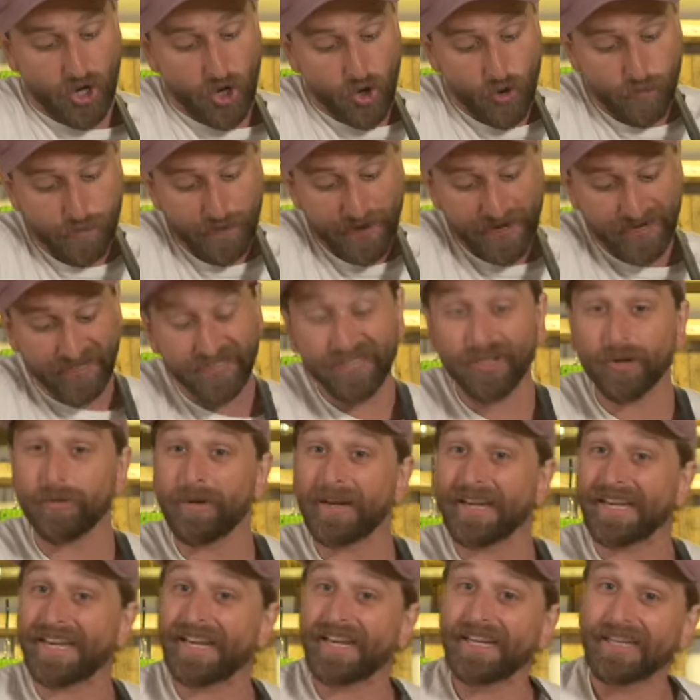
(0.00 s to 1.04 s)
open a little
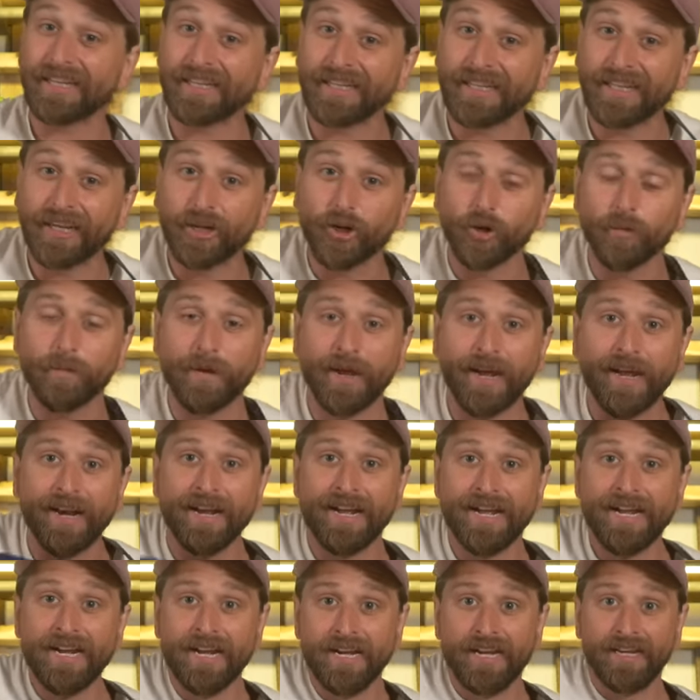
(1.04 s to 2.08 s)
bit, get
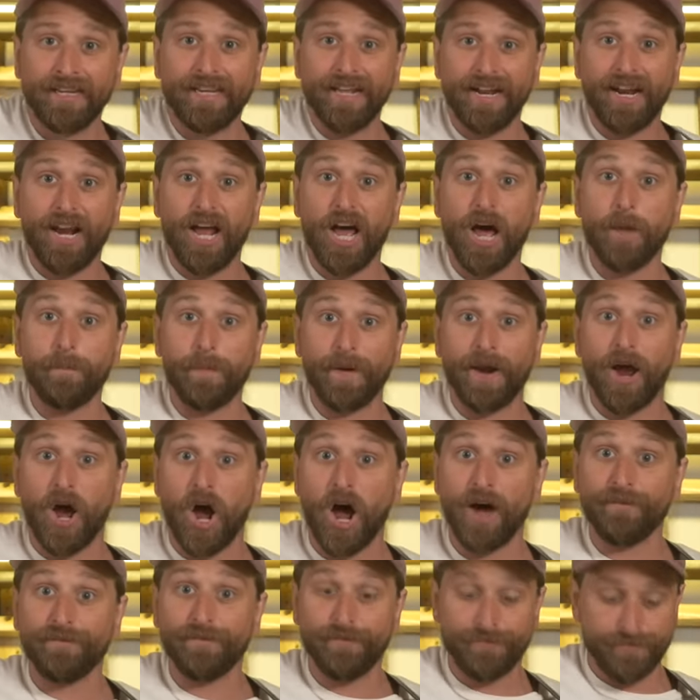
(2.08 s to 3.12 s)
it up and
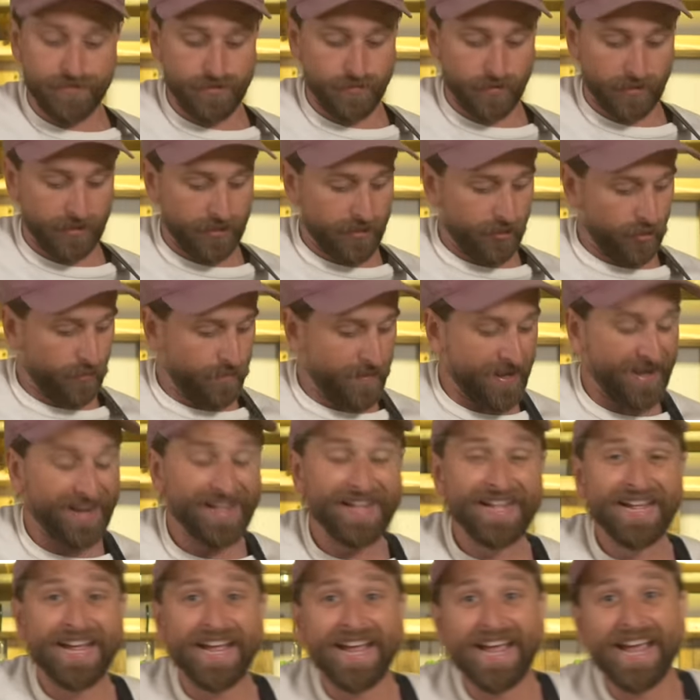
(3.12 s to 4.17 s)
off of you a little bit.
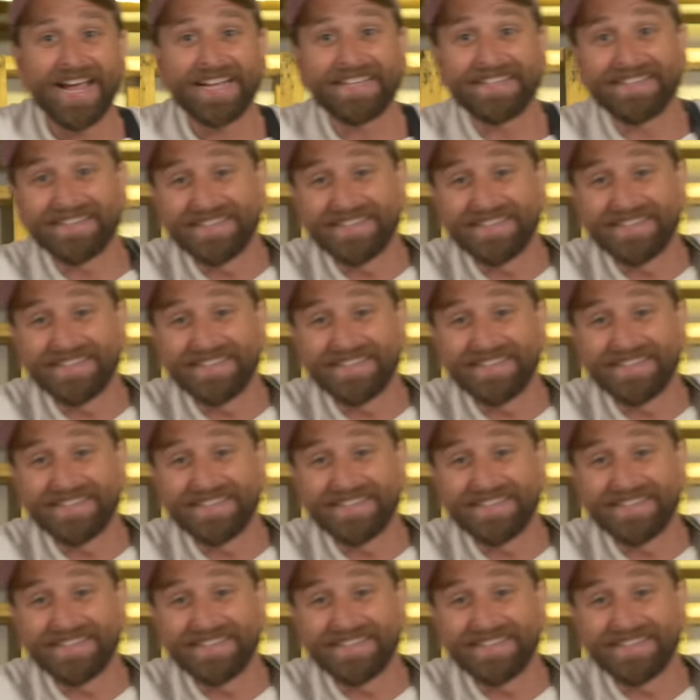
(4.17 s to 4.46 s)
It's